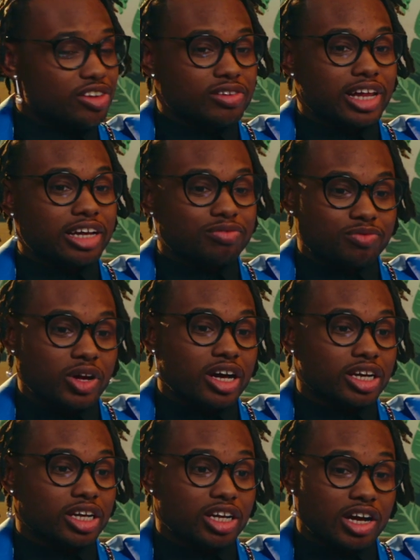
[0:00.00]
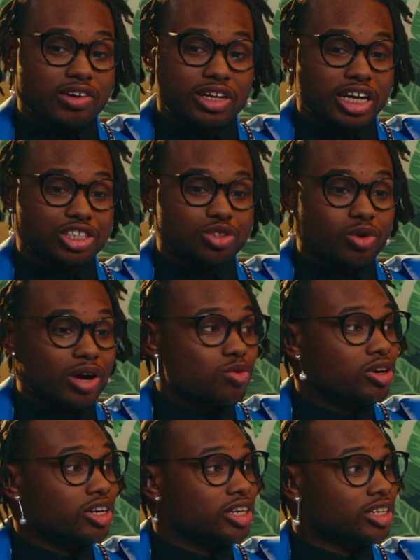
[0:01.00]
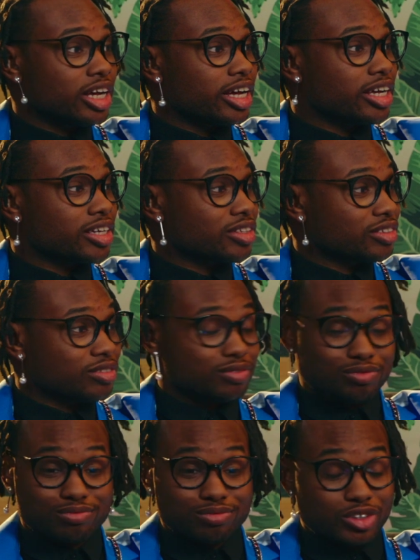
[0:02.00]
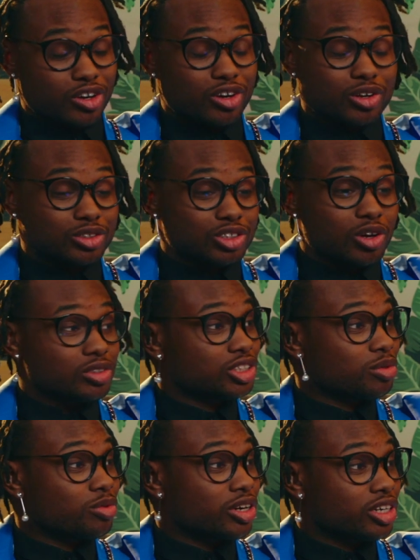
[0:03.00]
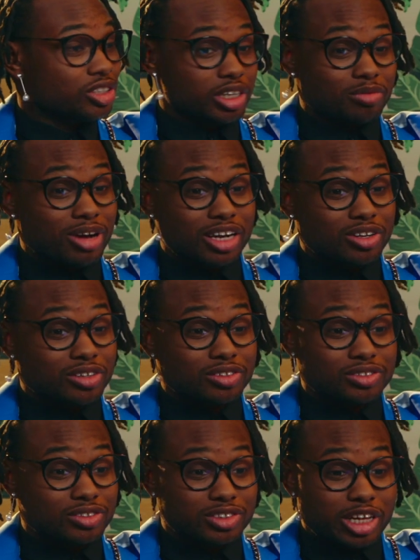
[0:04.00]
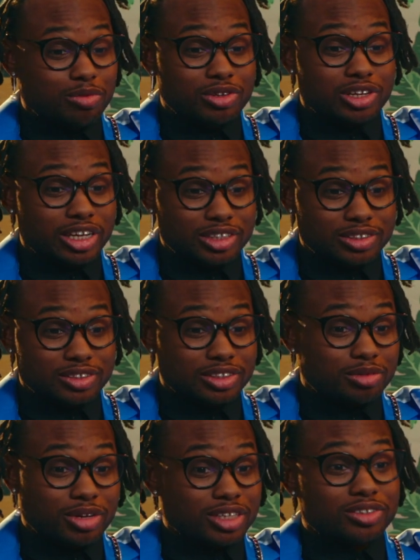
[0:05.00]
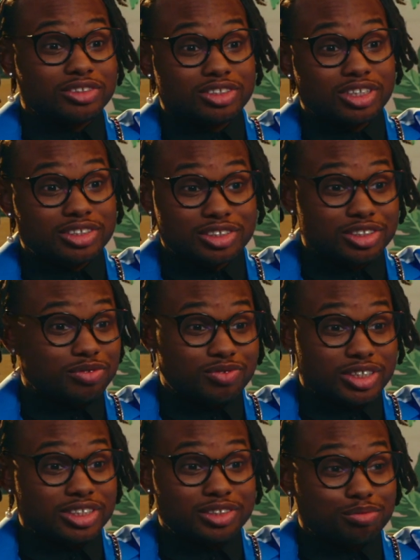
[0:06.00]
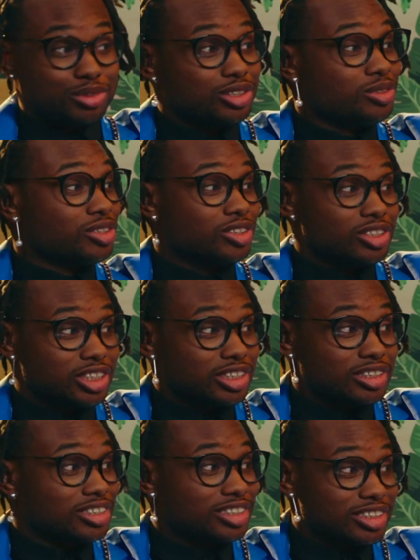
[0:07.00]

And you like, fuck, okay, do I want to like girls go somewhere? They be like, am I going to suck this fucking producer's dick to